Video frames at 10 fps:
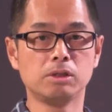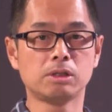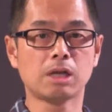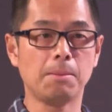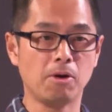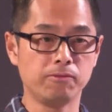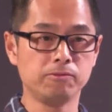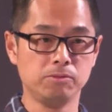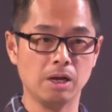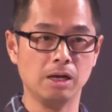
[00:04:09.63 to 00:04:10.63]
come
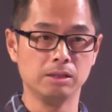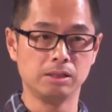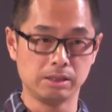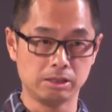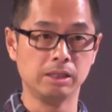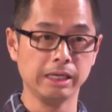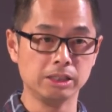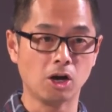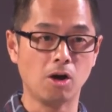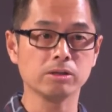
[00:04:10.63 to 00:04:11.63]
off uh, to
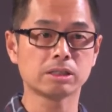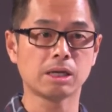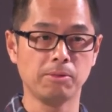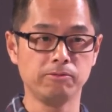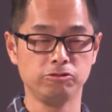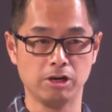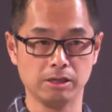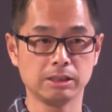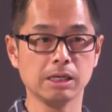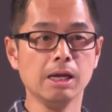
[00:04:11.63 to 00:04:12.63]
detox, come off drugs,